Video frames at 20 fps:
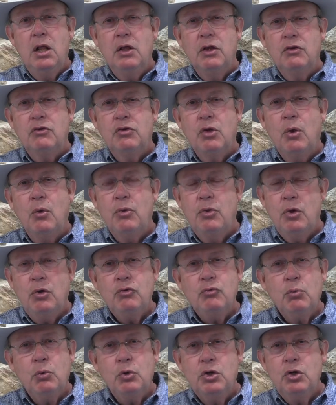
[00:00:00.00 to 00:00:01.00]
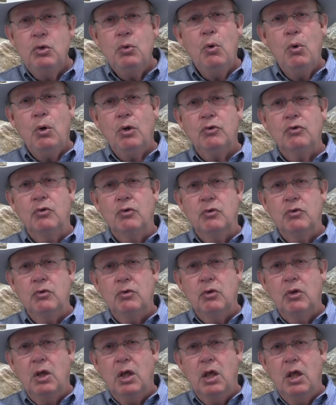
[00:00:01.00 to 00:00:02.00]
So those were 2 horses.
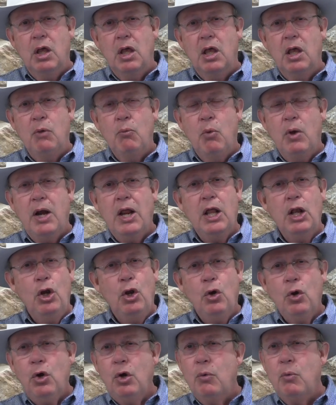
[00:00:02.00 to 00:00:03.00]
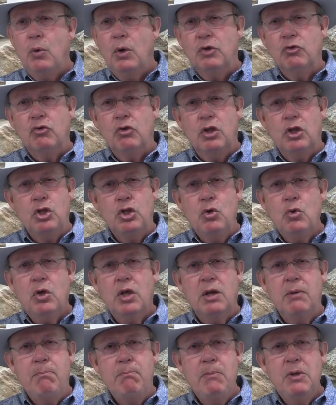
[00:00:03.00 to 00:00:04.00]
And what I learned was you
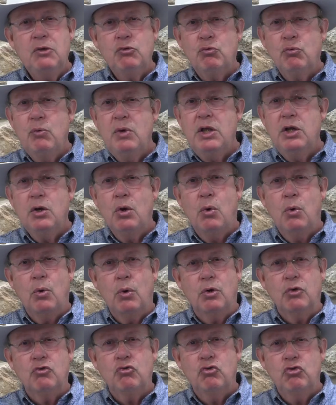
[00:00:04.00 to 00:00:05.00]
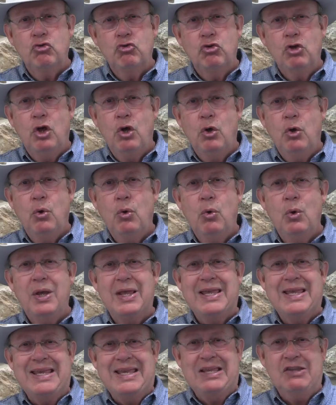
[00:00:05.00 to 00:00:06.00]
can misread a horse so
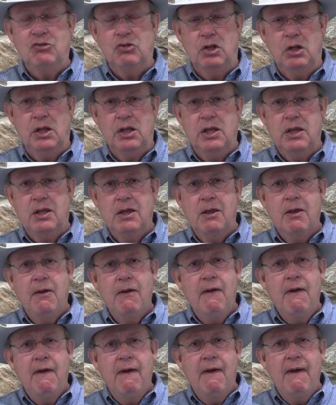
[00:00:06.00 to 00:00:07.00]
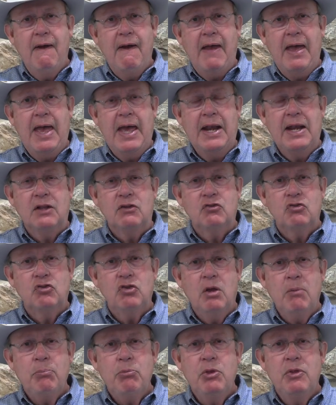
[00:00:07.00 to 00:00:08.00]
easily. And it's
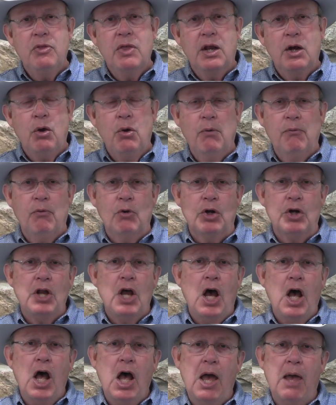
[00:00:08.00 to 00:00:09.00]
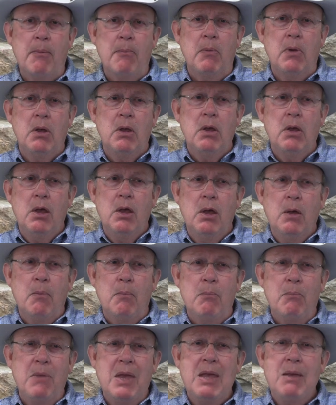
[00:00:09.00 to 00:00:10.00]
something that over time,
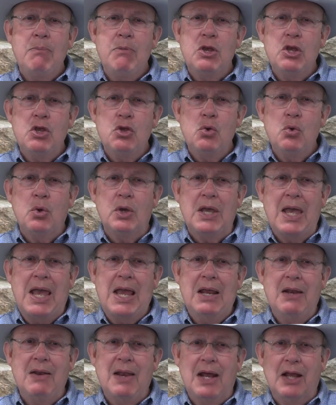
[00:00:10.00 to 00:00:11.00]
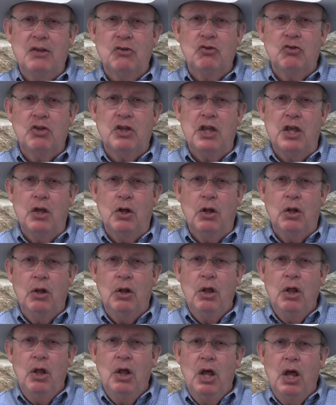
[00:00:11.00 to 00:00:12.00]
maybe you gain that skill.
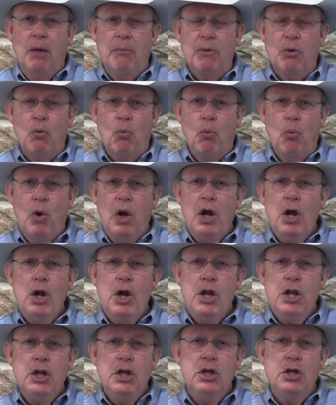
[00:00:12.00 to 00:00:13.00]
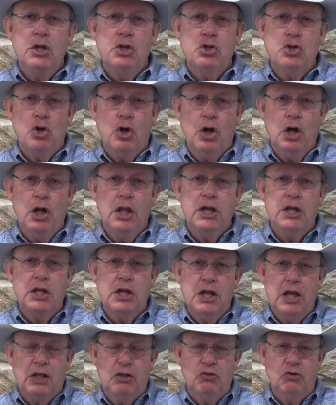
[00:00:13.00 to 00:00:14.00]
I mean, where did Charlie
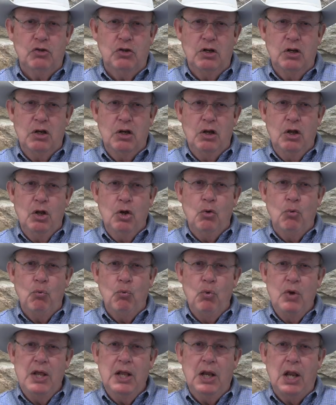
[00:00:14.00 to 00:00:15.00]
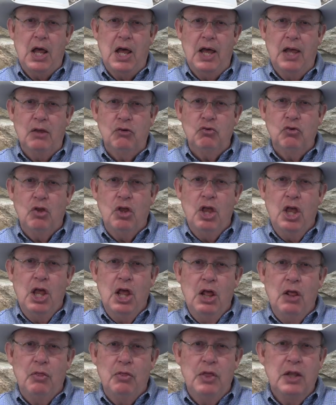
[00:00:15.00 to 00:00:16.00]
Dixon realize
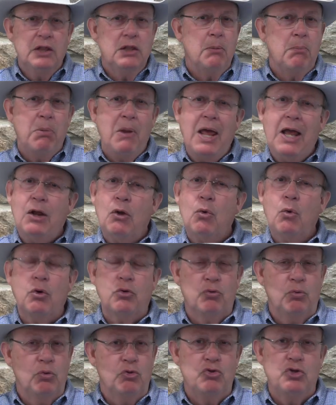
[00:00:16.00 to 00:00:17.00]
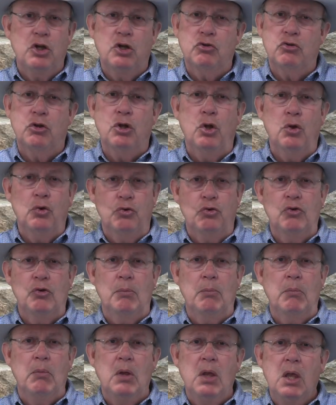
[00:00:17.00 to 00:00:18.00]
that the black horse was just
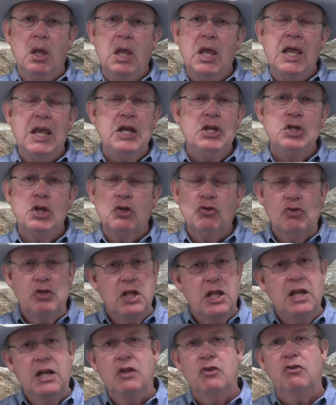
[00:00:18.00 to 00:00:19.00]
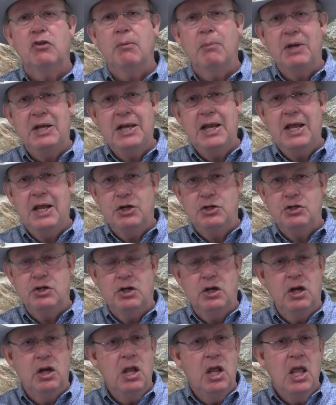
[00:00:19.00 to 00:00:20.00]
lonesome? He just needed some
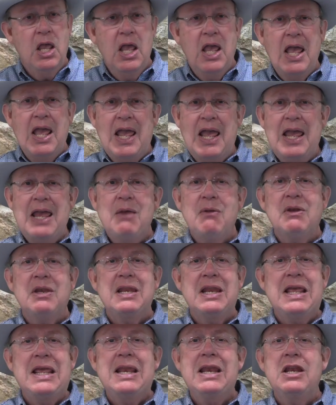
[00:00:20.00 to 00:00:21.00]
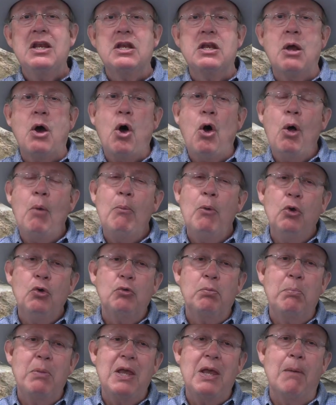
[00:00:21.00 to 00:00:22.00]
attention. He needed to
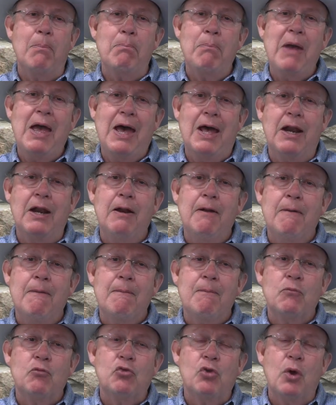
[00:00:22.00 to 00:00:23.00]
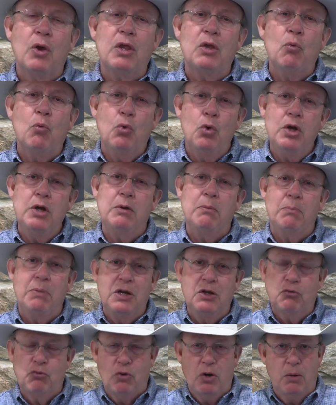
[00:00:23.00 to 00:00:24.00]
almost be a pet so he wouldn't
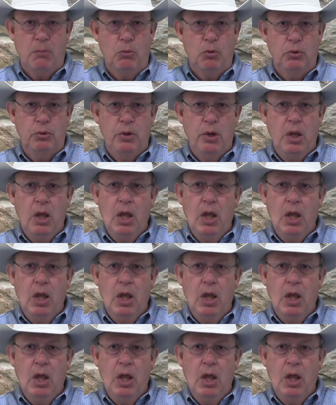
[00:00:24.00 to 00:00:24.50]
be troubled.